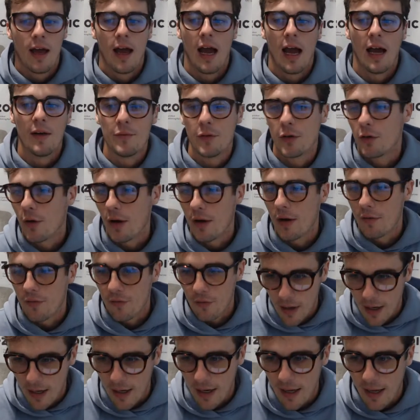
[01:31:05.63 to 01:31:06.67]
Have a great
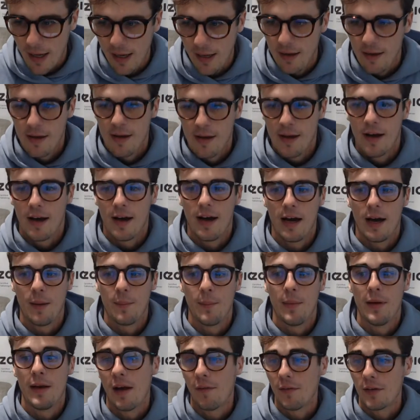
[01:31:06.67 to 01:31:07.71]
Friday,
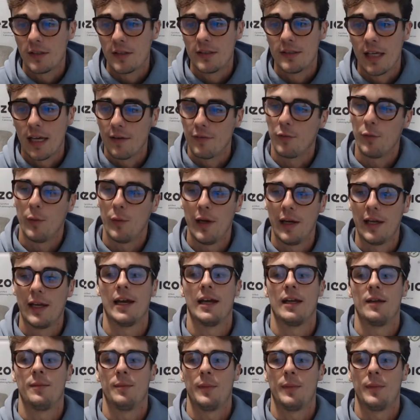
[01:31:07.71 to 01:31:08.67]
and have a safe weekend.